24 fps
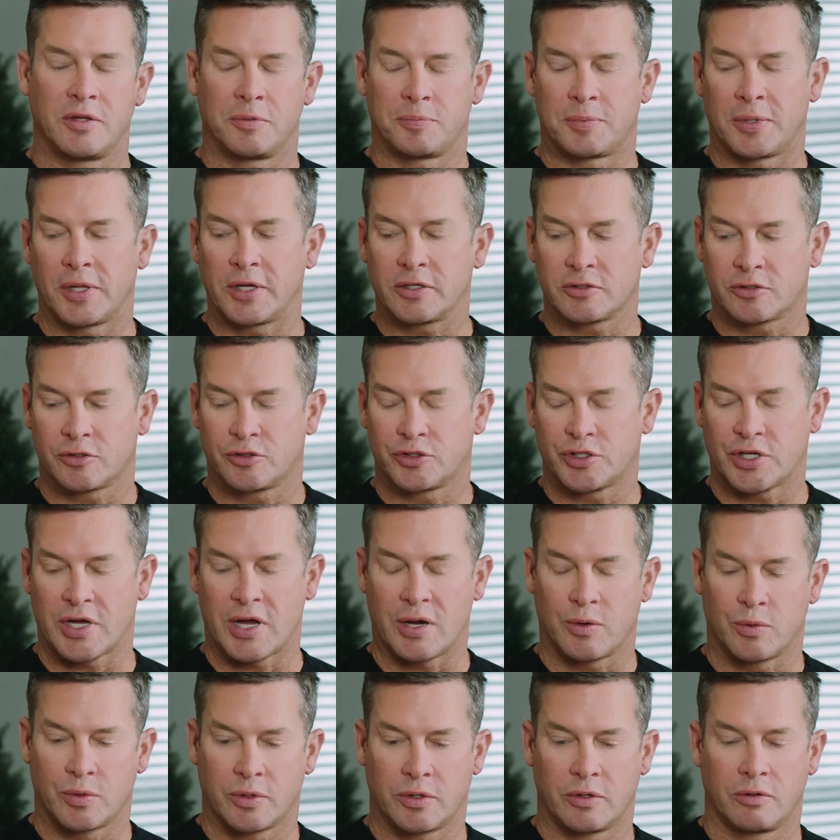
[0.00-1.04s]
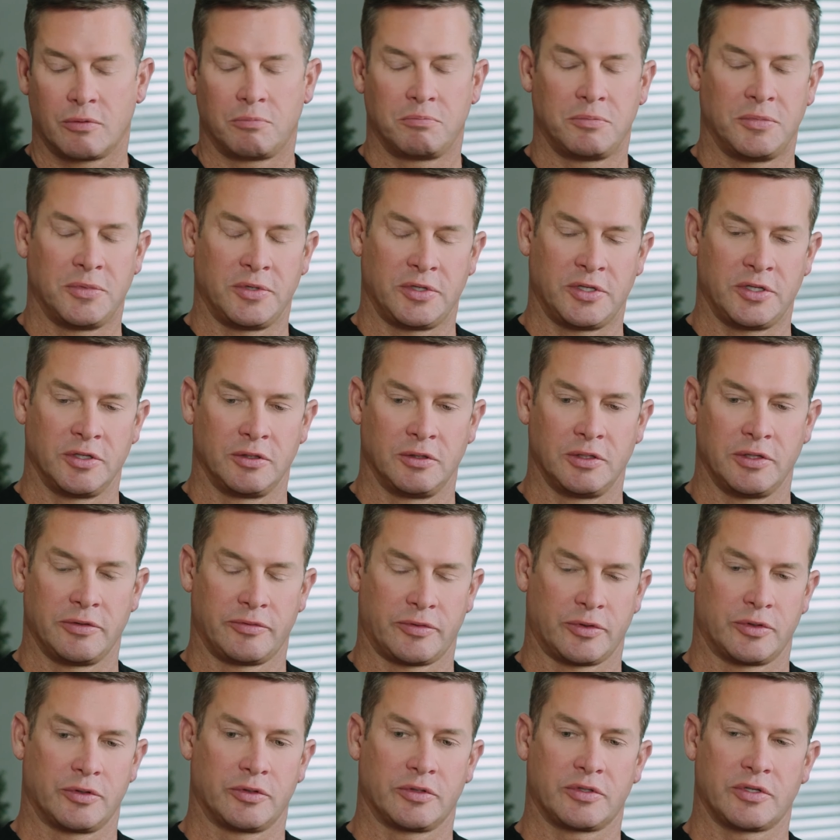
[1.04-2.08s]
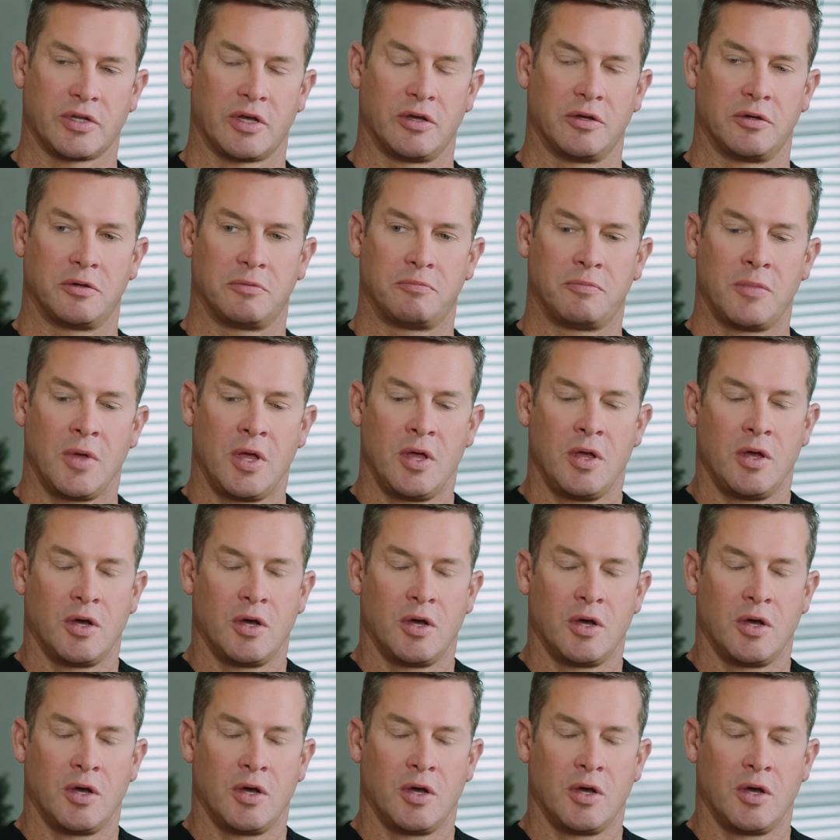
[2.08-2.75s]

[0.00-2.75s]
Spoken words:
PLEXR Shower delivers a